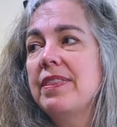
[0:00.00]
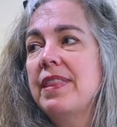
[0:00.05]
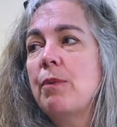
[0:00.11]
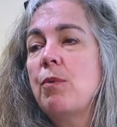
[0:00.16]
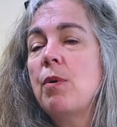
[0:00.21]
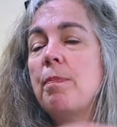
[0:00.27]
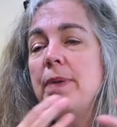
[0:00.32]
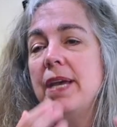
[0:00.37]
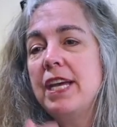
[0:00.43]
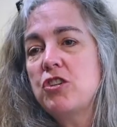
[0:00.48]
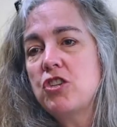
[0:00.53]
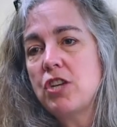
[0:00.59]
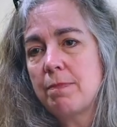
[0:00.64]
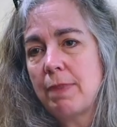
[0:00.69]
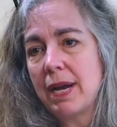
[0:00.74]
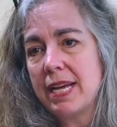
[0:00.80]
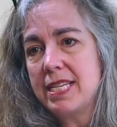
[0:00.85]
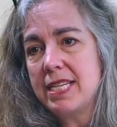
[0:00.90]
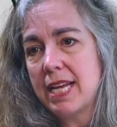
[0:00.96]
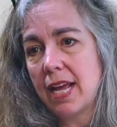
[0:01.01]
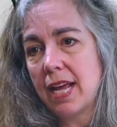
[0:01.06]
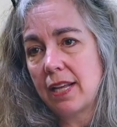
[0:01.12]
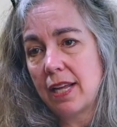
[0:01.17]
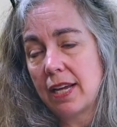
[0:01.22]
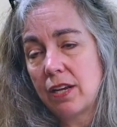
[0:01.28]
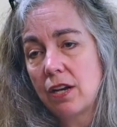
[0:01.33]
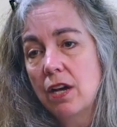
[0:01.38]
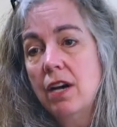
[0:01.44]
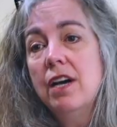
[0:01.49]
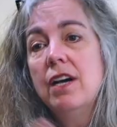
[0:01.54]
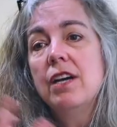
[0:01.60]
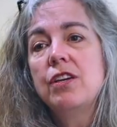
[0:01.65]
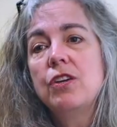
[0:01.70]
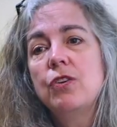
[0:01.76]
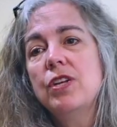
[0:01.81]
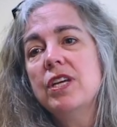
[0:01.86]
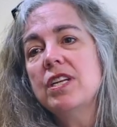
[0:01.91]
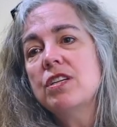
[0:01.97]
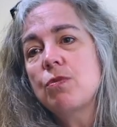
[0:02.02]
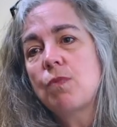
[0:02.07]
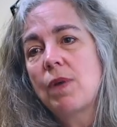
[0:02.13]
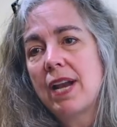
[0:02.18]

they will pitch it by saying like, oh, you need to